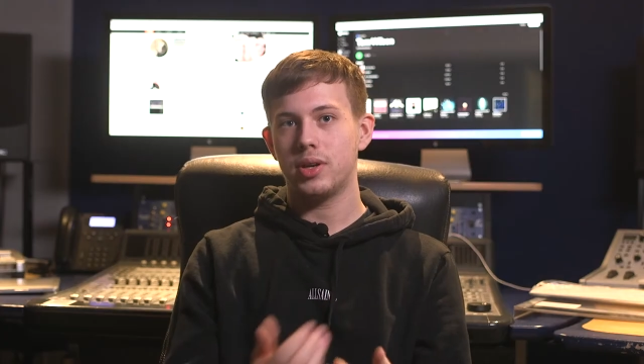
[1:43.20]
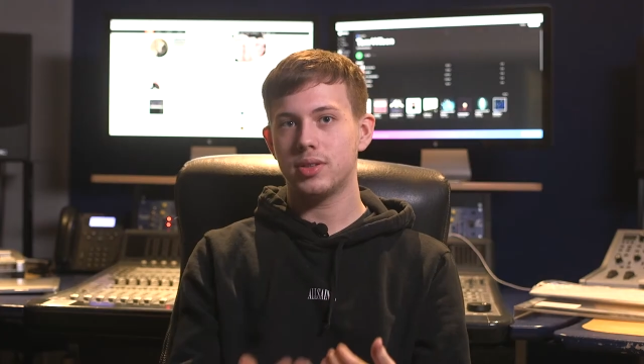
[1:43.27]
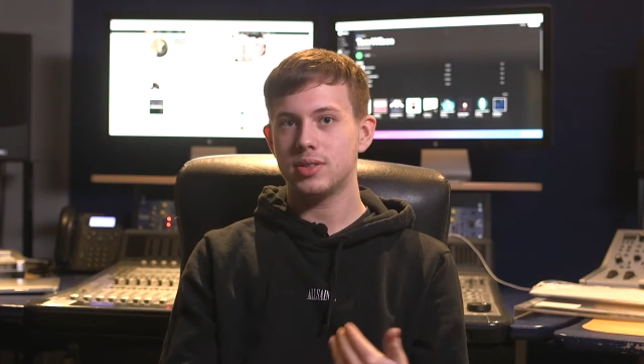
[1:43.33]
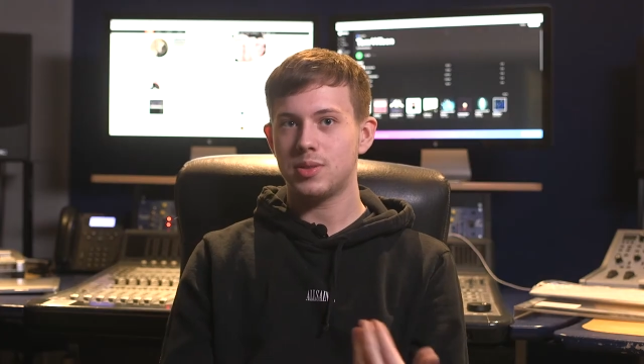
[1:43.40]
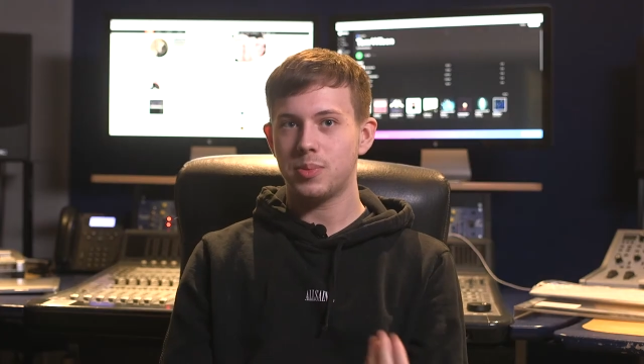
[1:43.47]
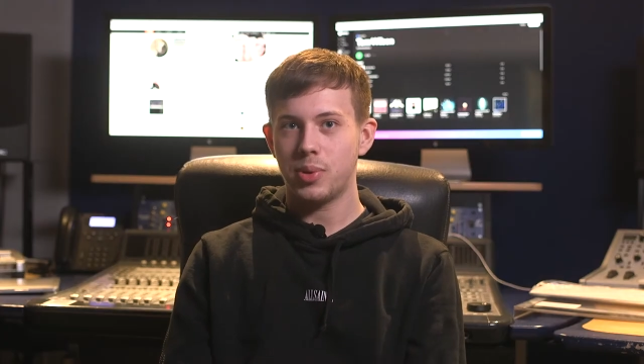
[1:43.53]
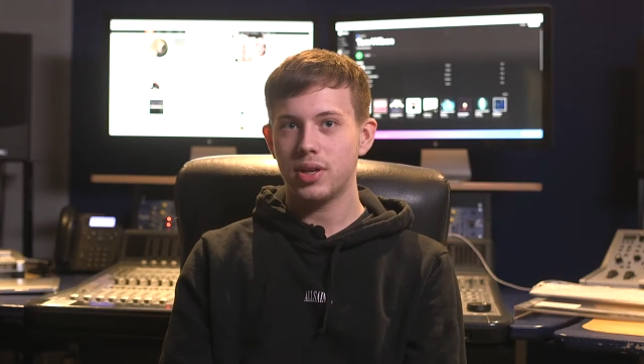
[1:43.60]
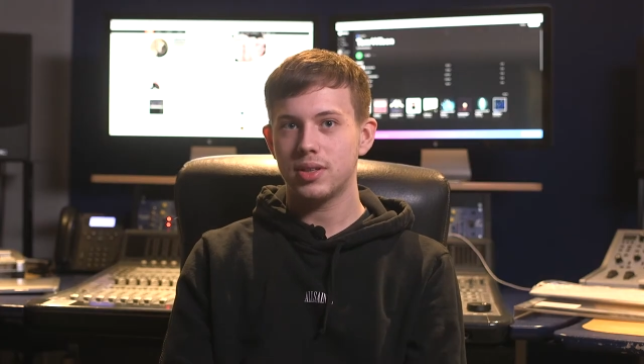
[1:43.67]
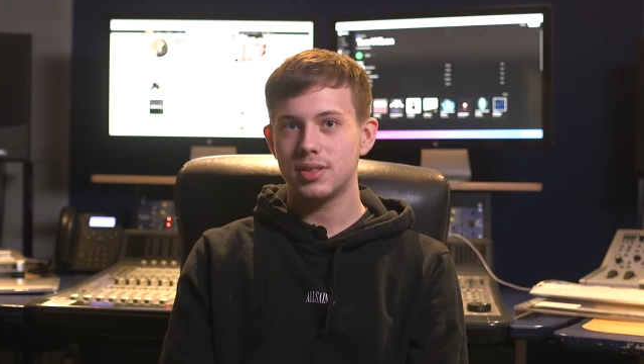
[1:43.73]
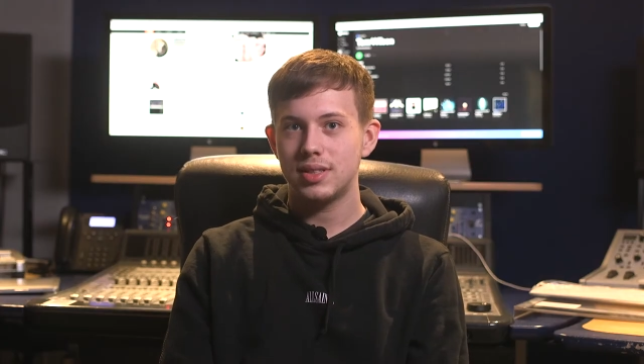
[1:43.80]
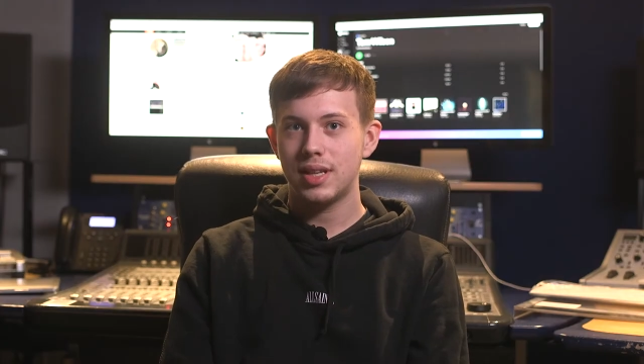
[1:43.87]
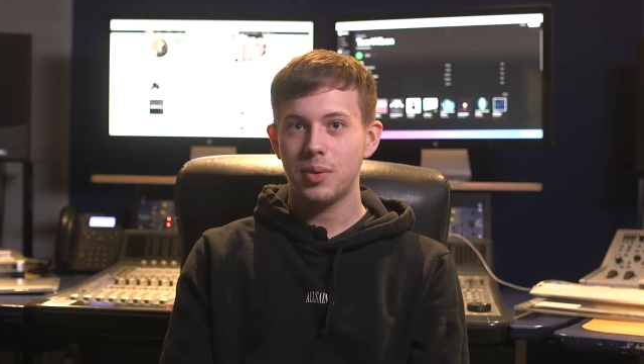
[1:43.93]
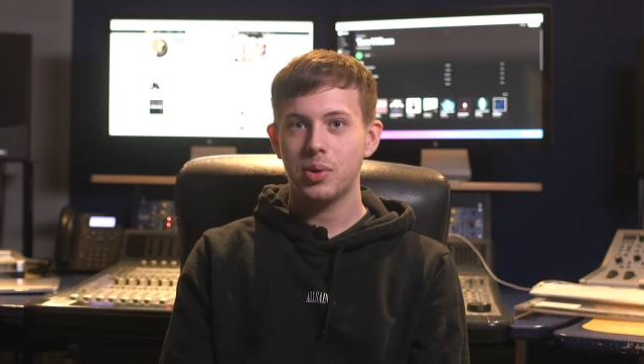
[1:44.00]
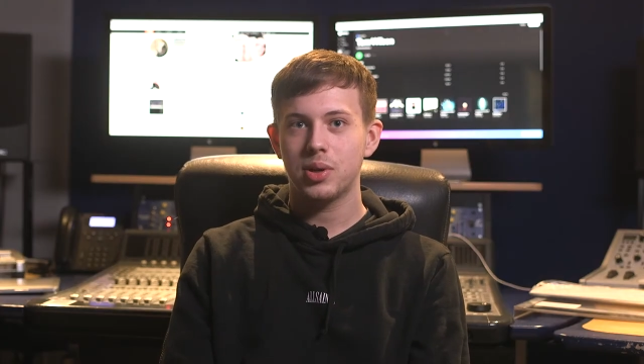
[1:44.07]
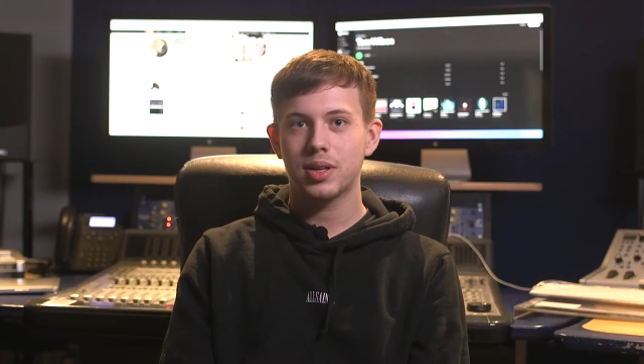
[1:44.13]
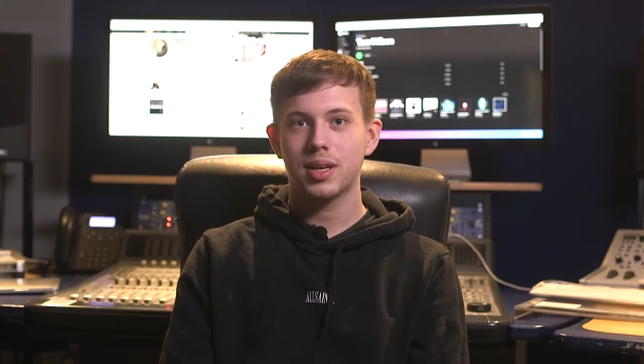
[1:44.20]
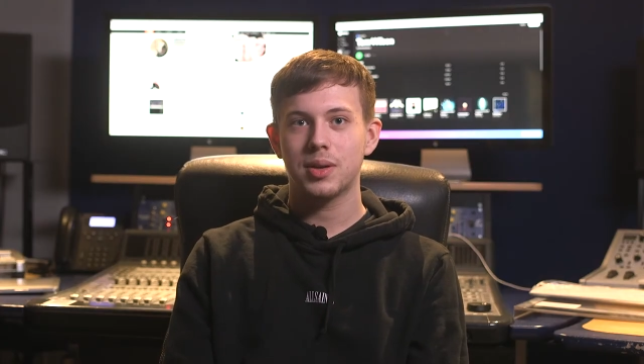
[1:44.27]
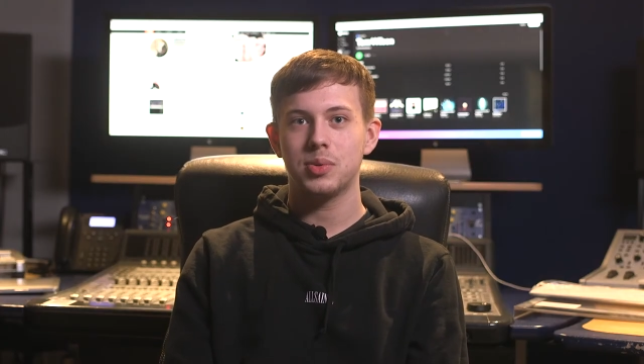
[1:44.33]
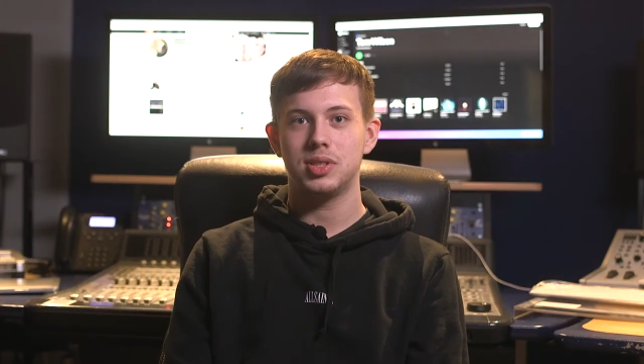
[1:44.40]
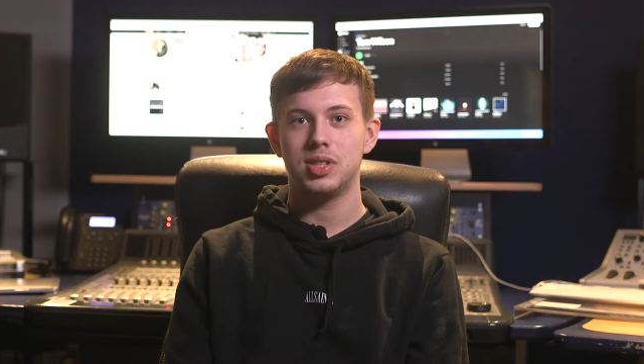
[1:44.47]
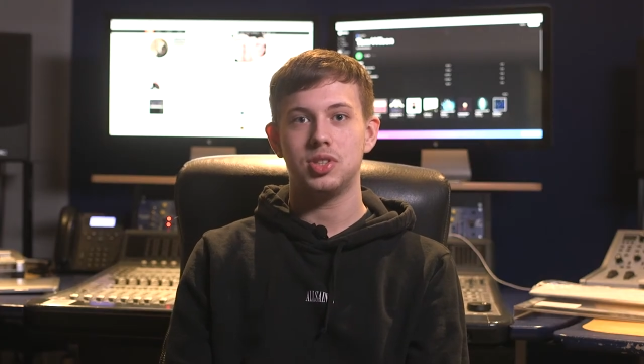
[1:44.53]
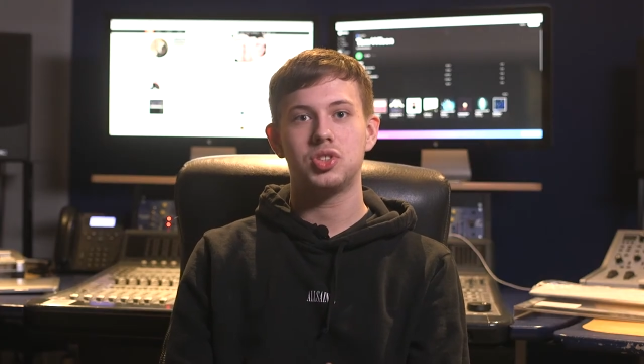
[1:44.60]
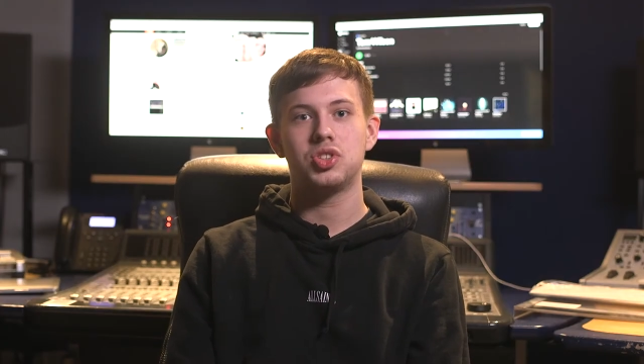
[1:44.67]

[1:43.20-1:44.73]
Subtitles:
person-to-person networking, which is